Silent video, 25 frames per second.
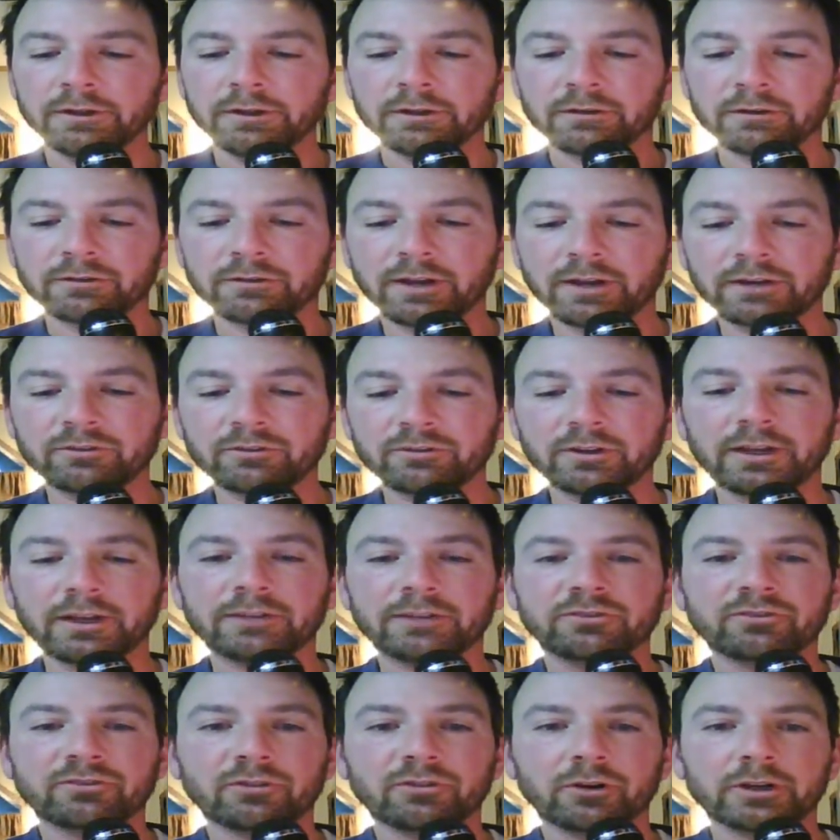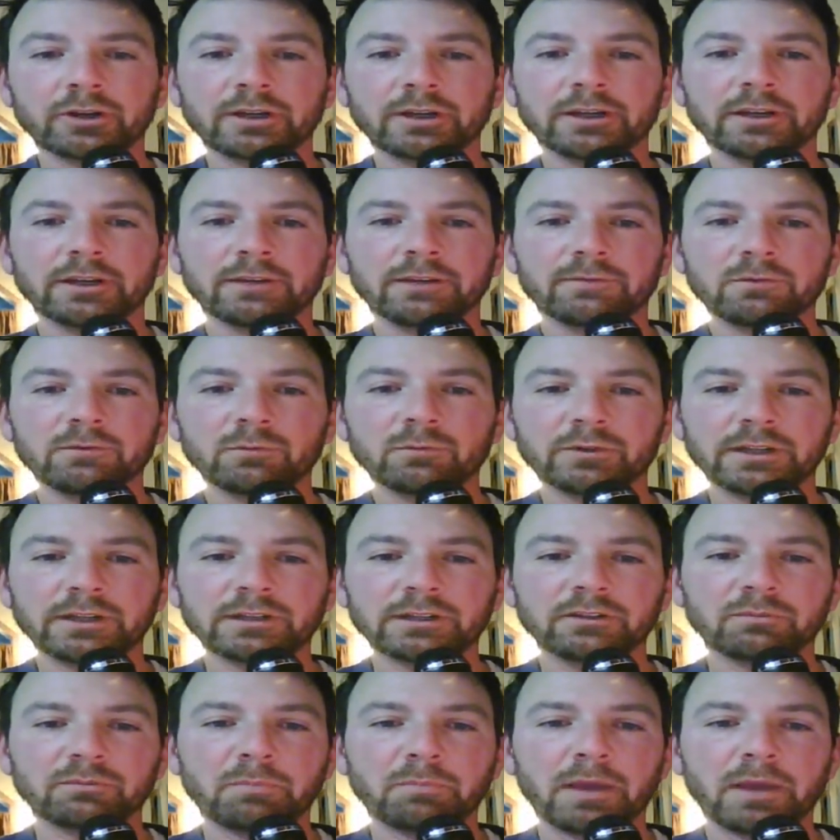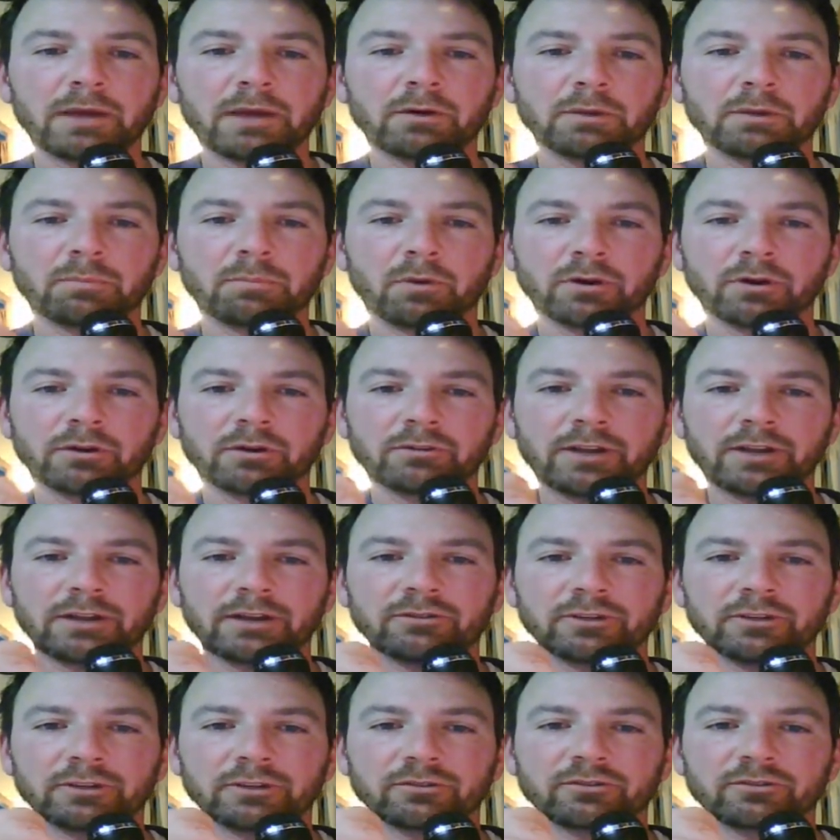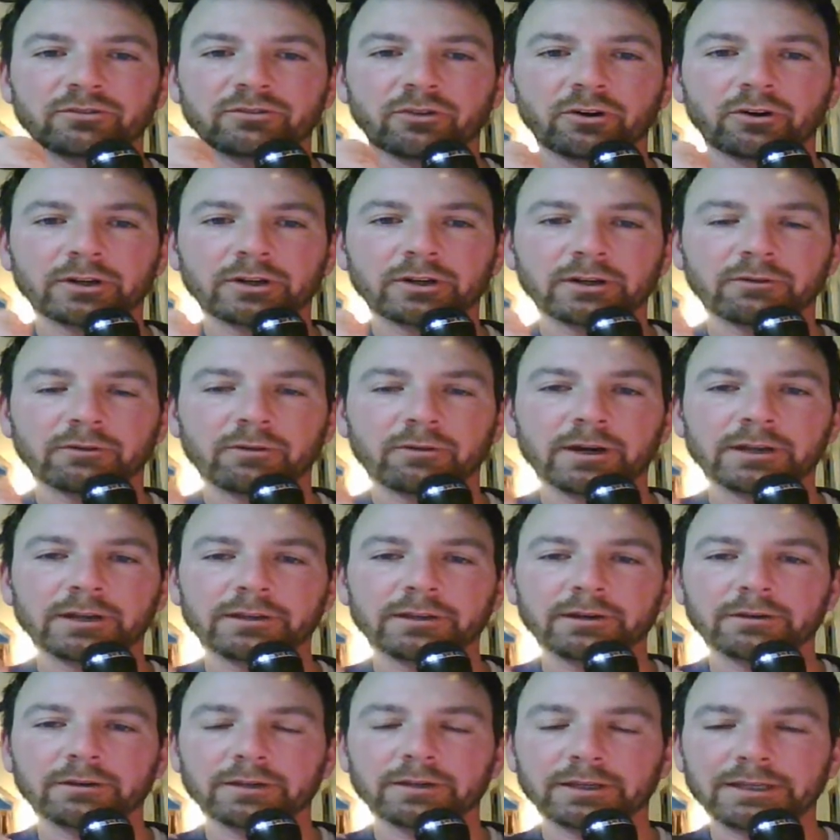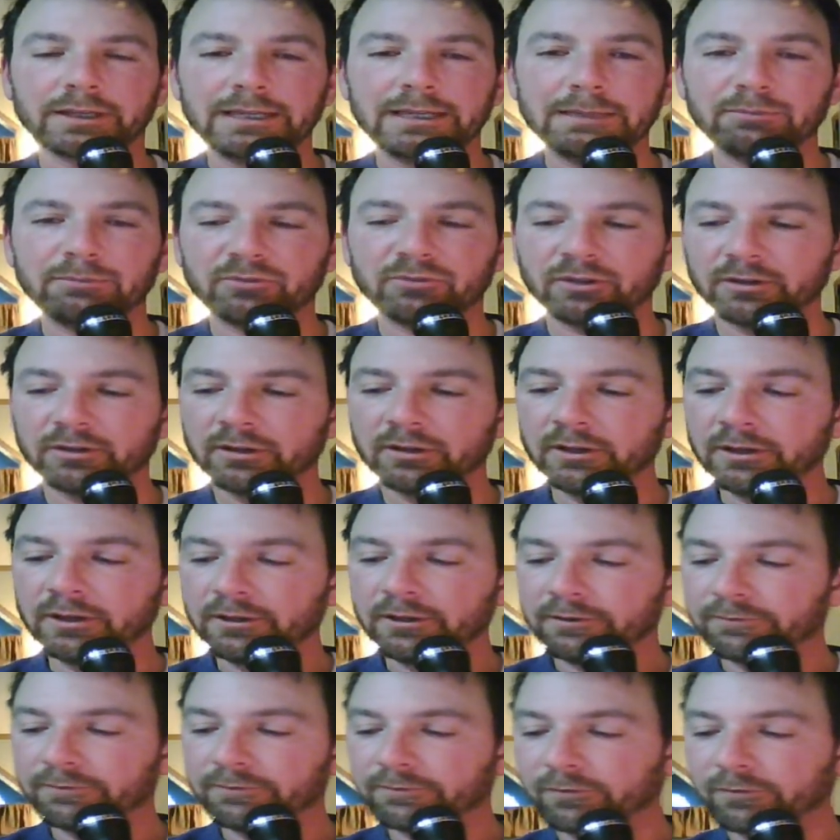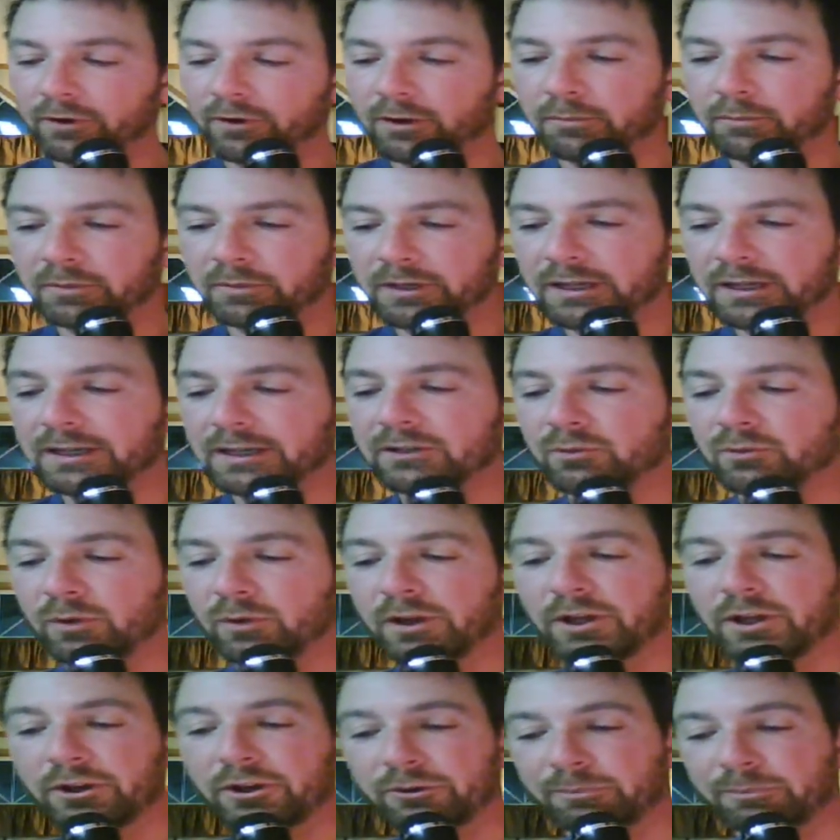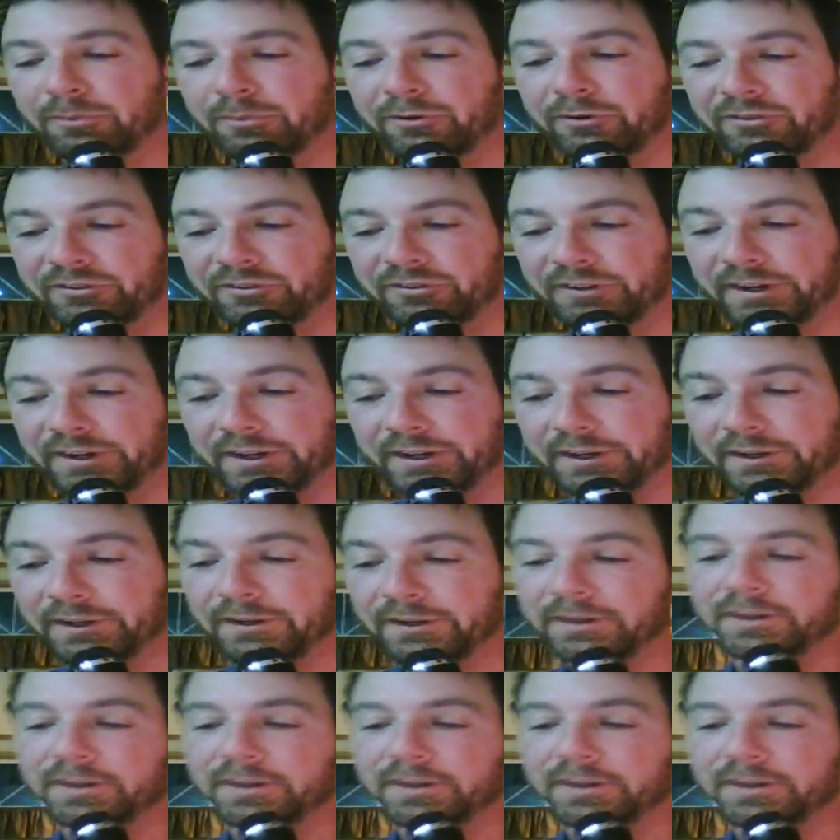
There's actually a circuit. If you would take this battery apart, there's actually a circuit right there that keeps it from getting to 100%,